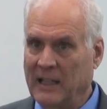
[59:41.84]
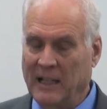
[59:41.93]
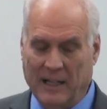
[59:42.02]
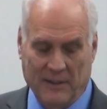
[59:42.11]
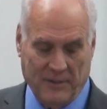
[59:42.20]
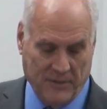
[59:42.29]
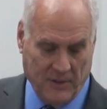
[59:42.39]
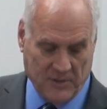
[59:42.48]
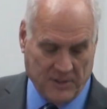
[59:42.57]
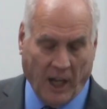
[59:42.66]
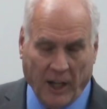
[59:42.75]
Uh, there's
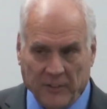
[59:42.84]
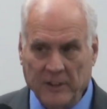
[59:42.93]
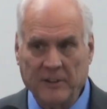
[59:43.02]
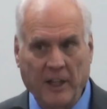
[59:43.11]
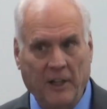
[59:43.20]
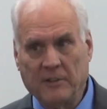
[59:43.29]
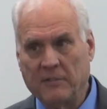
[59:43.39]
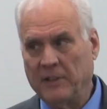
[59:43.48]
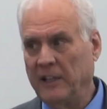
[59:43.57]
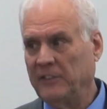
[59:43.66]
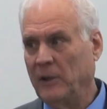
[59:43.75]
tons and tons of
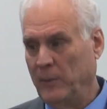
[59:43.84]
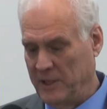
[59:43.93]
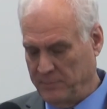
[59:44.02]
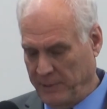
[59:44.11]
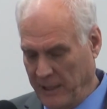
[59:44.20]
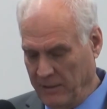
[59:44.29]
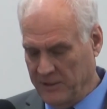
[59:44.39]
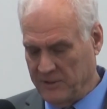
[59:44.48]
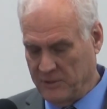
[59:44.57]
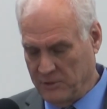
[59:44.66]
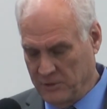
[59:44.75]
things that we as parents
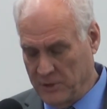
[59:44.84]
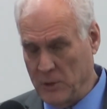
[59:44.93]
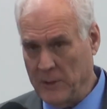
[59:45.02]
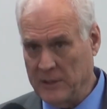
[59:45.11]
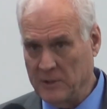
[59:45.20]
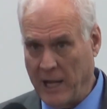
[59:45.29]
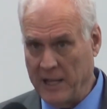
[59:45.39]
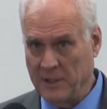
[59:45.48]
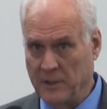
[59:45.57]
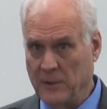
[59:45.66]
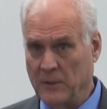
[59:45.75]
do and try to
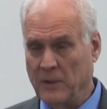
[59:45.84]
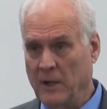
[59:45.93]
do